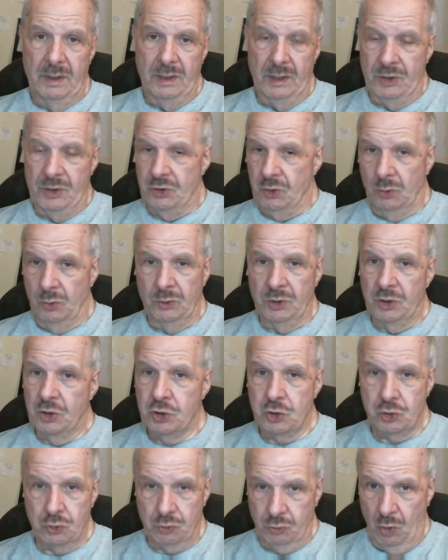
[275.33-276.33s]
is only
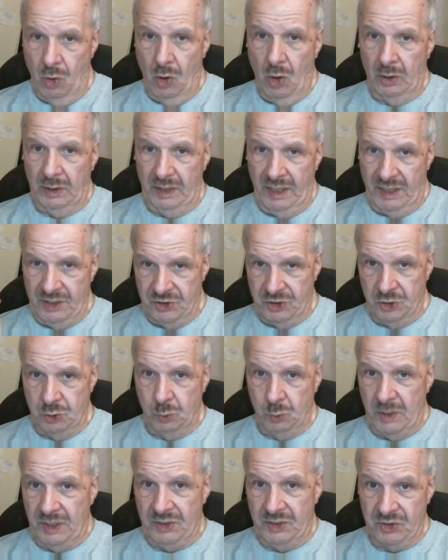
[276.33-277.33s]
as strong as
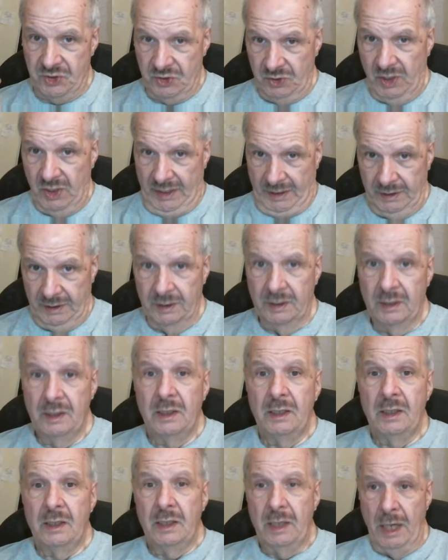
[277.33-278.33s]
its weakest link,
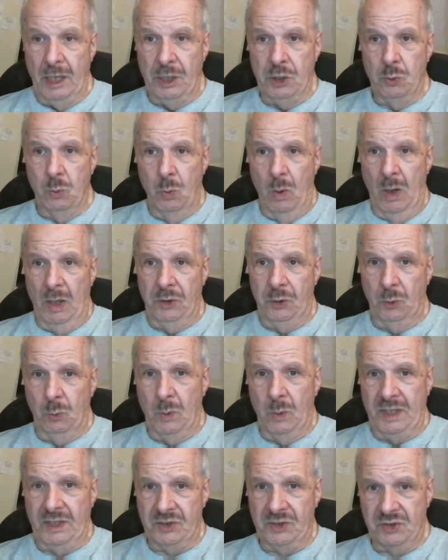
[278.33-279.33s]
and you want the
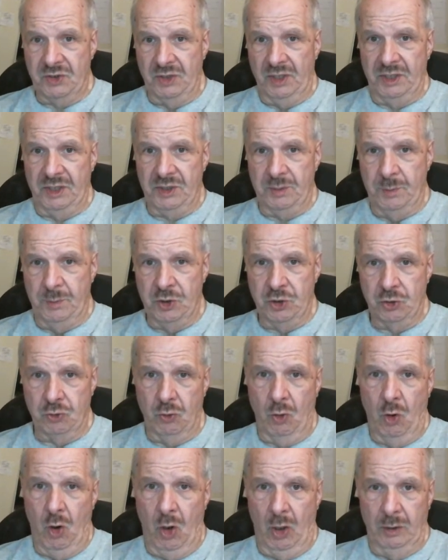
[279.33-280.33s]
weakest link to be
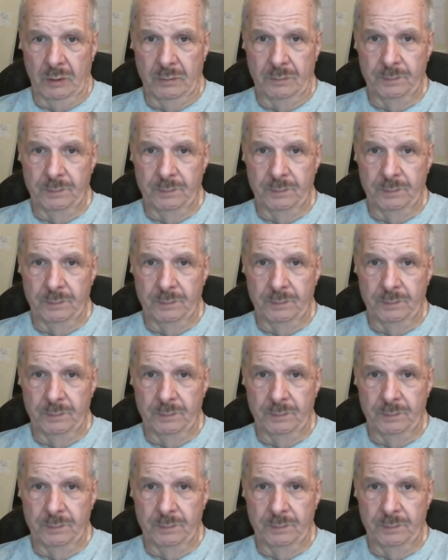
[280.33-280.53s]
strong.